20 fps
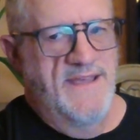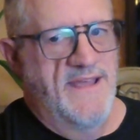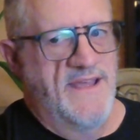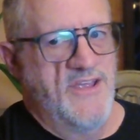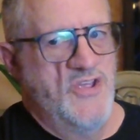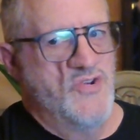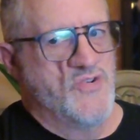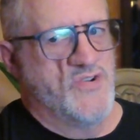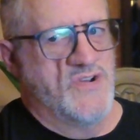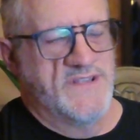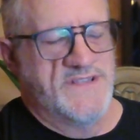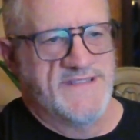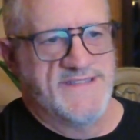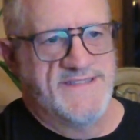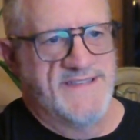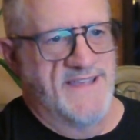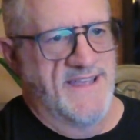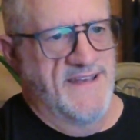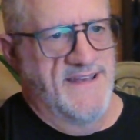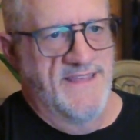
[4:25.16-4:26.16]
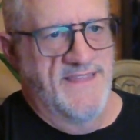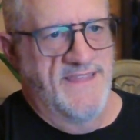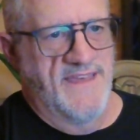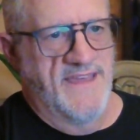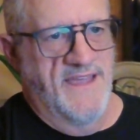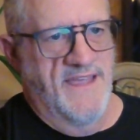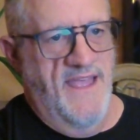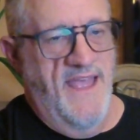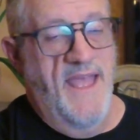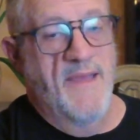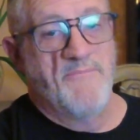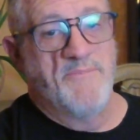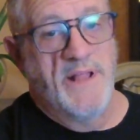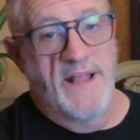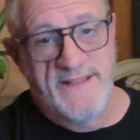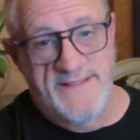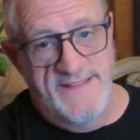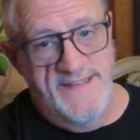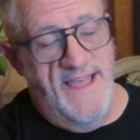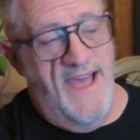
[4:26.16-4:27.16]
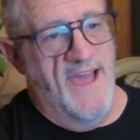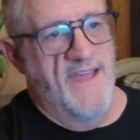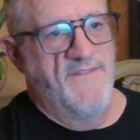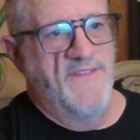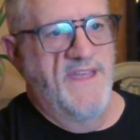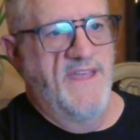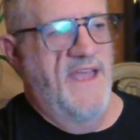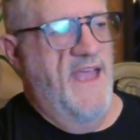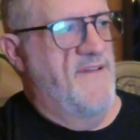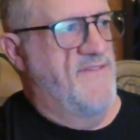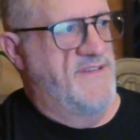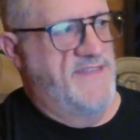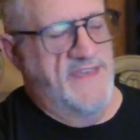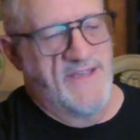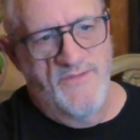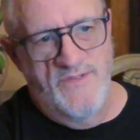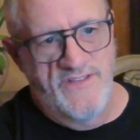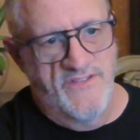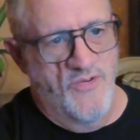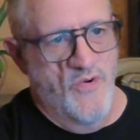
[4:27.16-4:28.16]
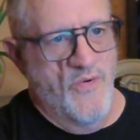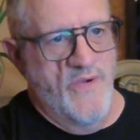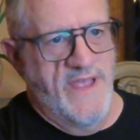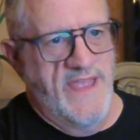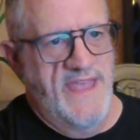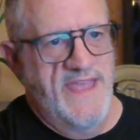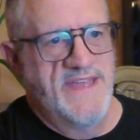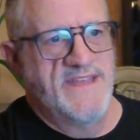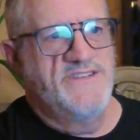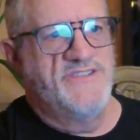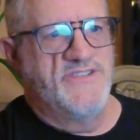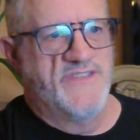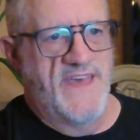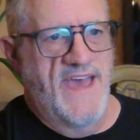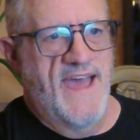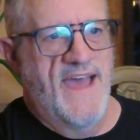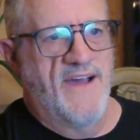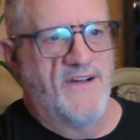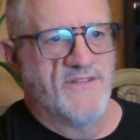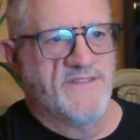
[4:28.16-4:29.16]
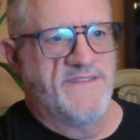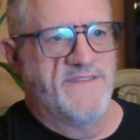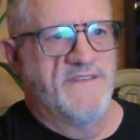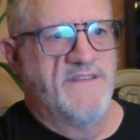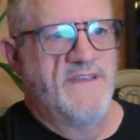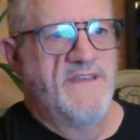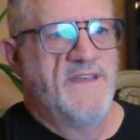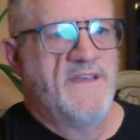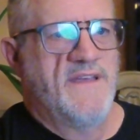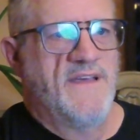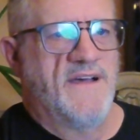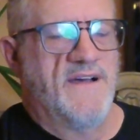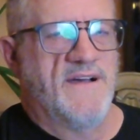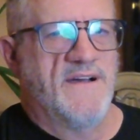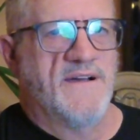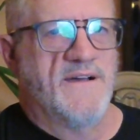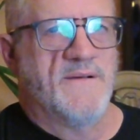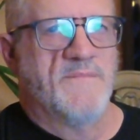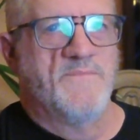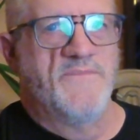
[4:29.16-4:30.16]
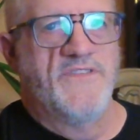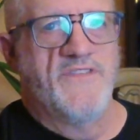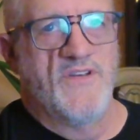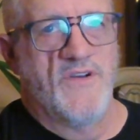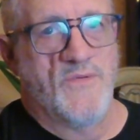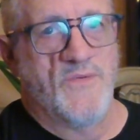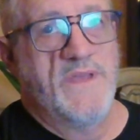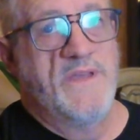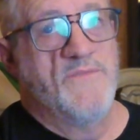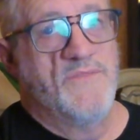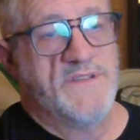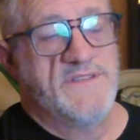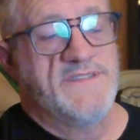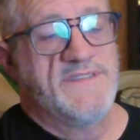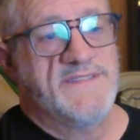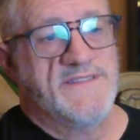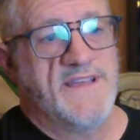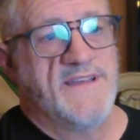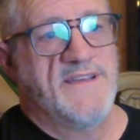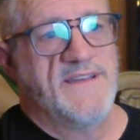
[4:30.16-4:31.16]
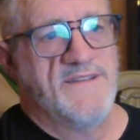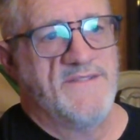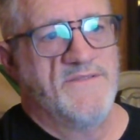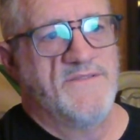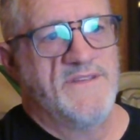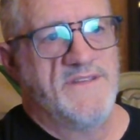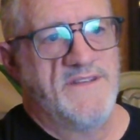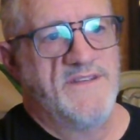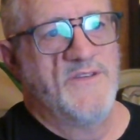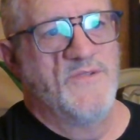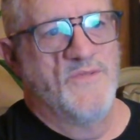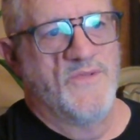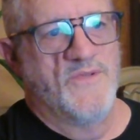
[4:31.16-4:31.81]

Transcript: You couldn't see anything. And plus the ivy, everything was growing into the house. So it was, we knew